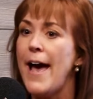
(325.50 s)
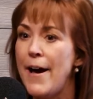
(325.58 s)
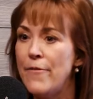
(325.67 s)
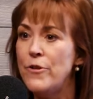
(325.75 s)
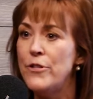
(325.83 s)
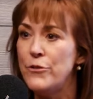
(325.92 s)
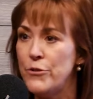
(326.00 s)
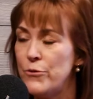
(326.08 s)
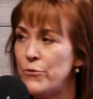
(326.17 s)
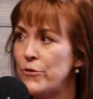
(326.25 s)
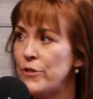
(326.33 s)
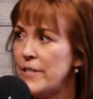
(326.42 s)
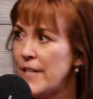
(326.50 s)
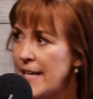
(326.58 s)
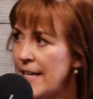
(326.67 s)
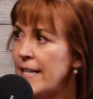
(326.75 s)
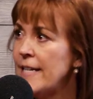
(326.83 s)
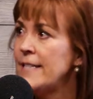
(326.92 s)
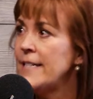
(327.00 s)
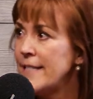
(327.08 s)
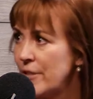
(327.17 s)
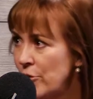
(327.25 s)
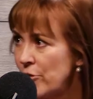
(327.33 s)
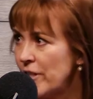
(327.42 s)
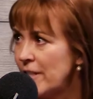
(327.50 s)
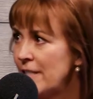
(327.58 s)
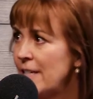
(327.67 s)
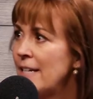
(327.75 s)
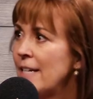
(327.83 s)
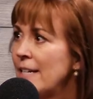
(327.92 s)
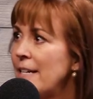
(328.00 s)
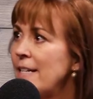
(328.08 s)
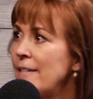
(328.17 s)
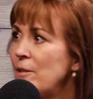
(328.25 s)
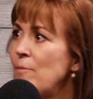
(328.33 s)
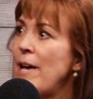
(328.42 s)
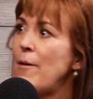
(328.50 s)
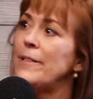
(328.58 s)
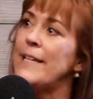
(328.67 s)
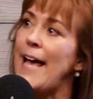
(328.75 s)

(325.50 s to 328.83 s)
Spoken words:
Every student in the district needs to be able to